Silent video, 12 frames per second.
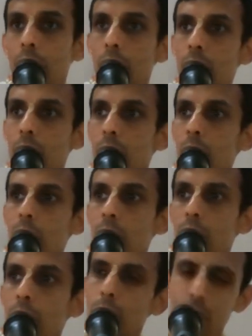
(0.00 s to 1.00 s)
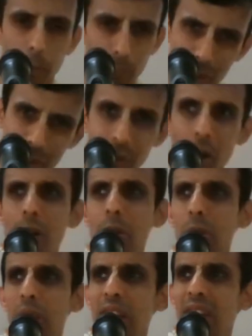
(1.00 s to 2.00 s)
Even though you supposed
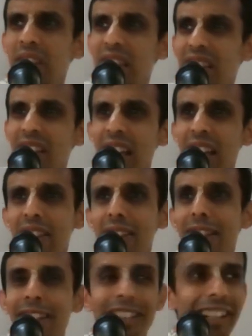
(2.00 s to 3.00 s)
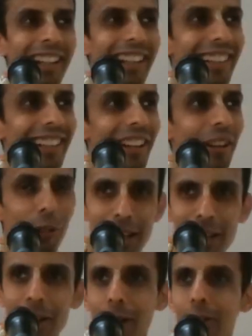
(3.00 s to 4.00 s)
not to teach these guys,
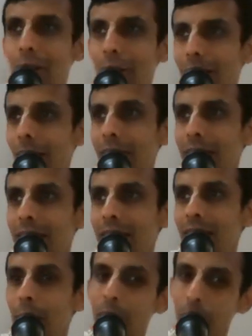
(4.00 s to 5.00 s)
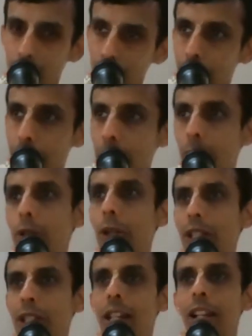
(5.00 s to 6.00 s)
why you have taught all these things? Because of
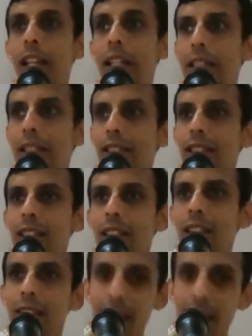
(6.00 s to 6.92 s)
you teaching like this,